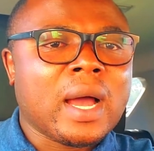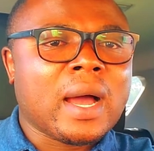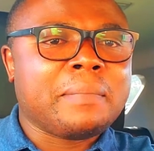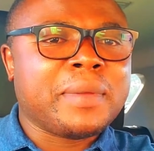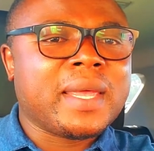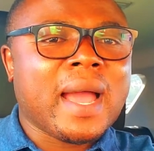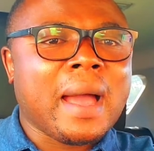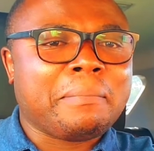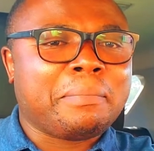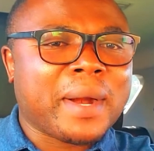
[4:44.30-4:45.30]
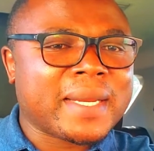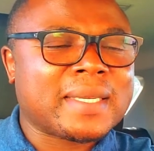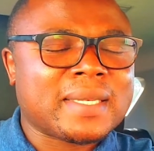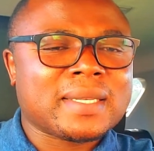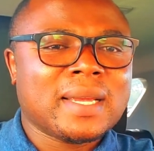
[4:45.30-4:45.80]
be
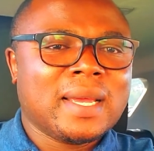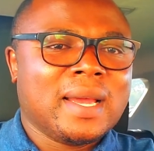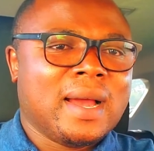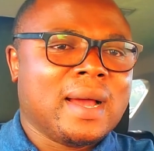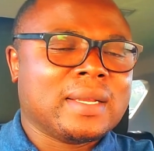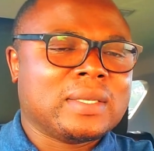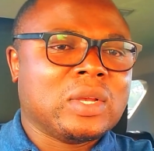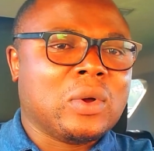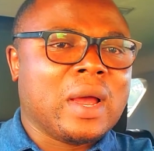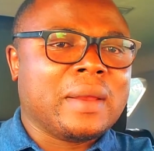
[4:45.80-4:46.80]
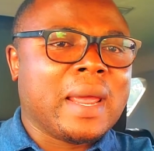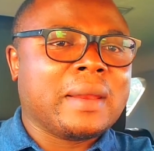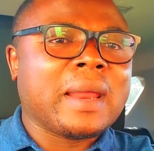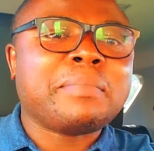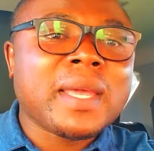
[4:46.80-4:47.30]
abreast,
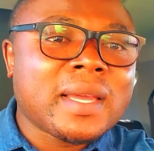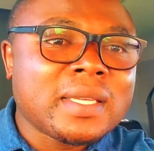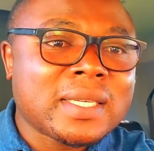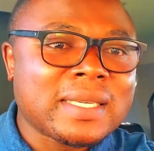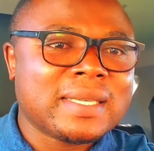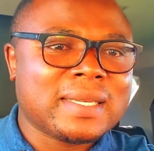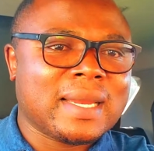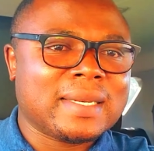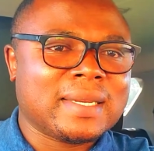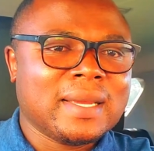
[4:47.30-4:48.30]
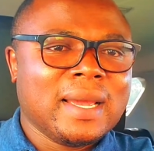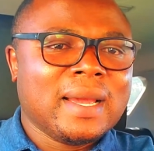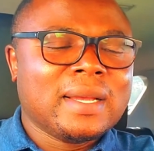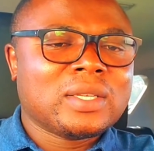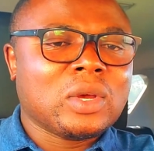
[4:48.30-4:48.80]
and be consistent.
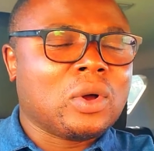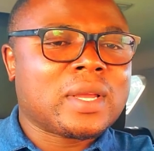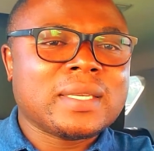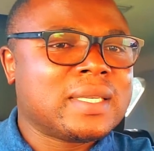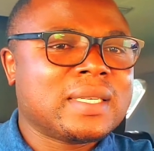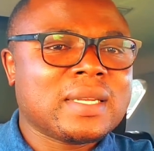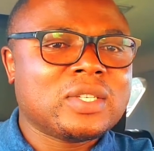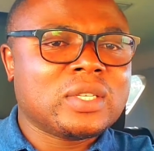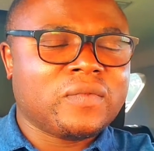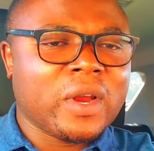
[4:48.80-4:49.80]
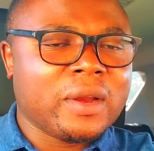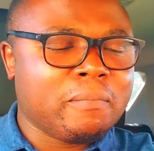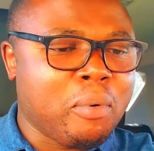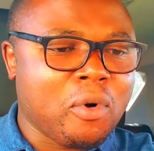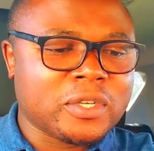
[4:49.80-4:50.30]
So consistency is very
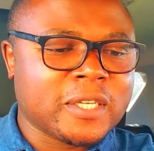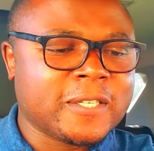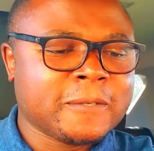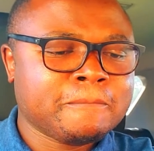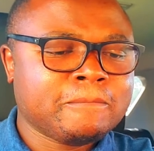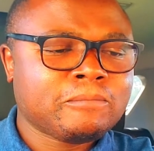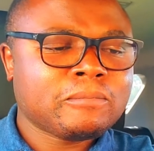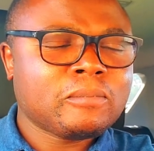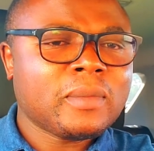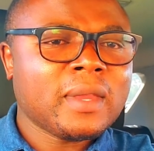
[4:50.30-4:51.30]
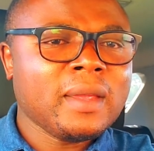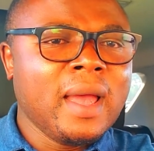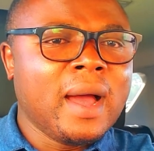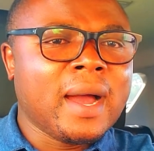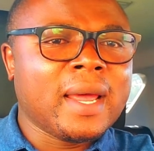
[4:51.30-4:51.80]
important.
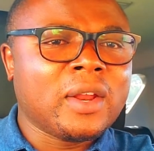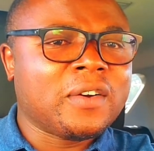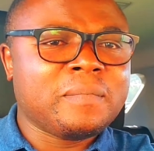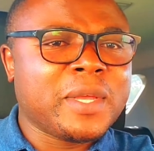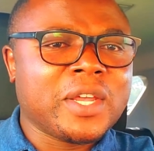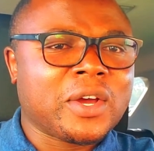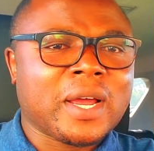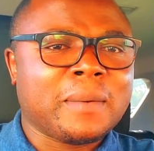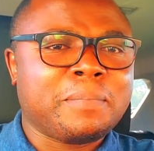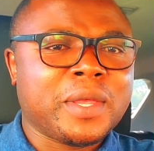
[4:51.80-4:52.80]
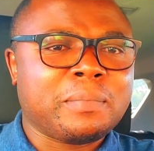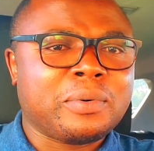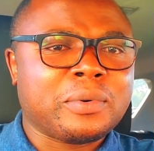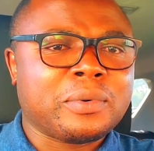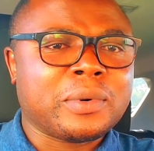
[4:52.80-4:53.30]
A lot of mediocre
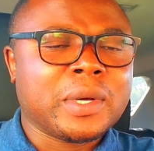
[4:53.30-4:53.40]
people,